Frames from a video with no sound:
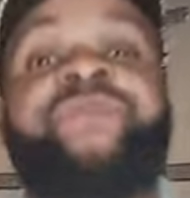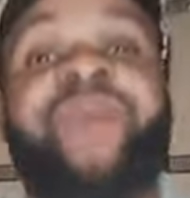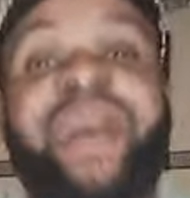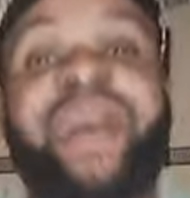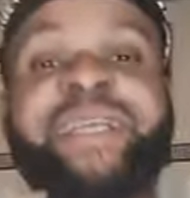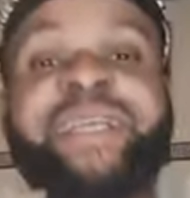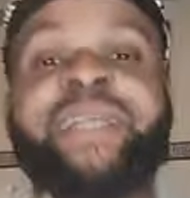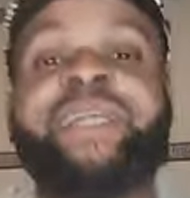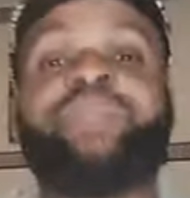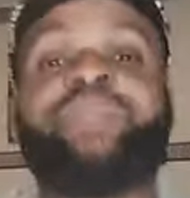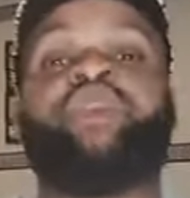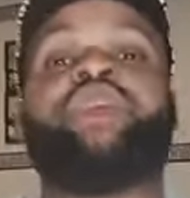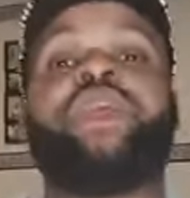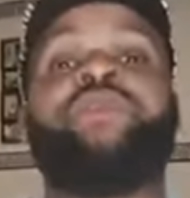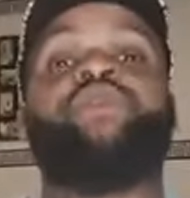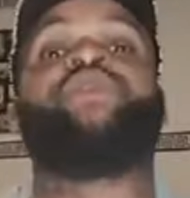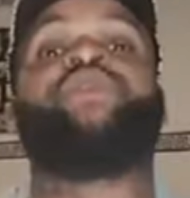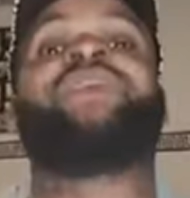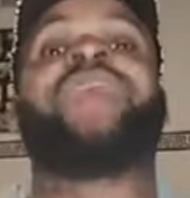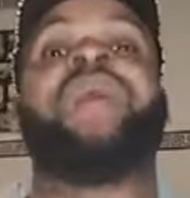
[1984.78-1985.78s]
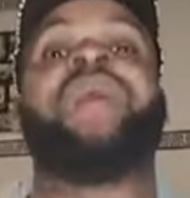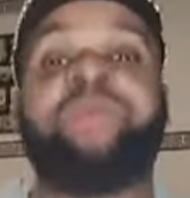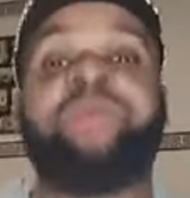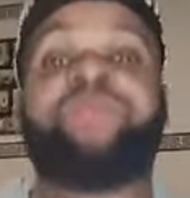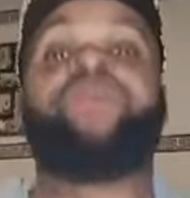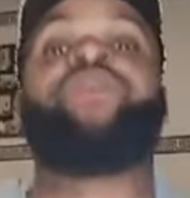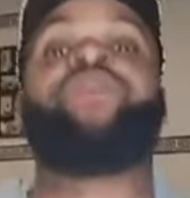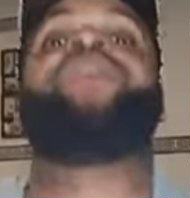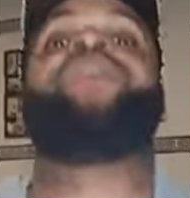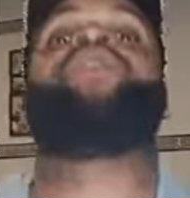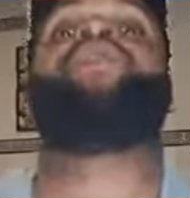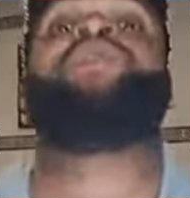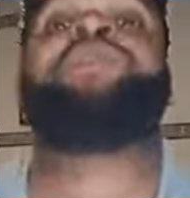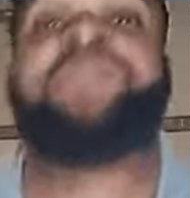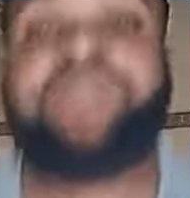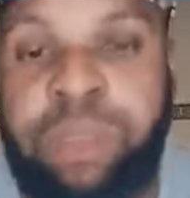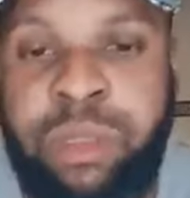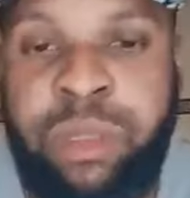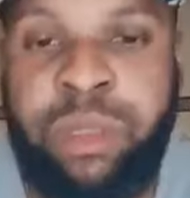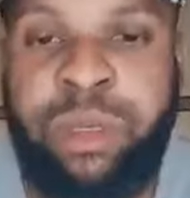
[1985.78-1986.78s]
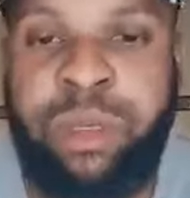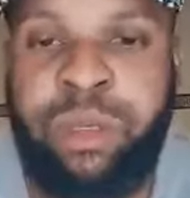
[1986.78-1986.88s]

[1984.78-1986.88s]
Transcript: fact, I need to give you Grammy for recording.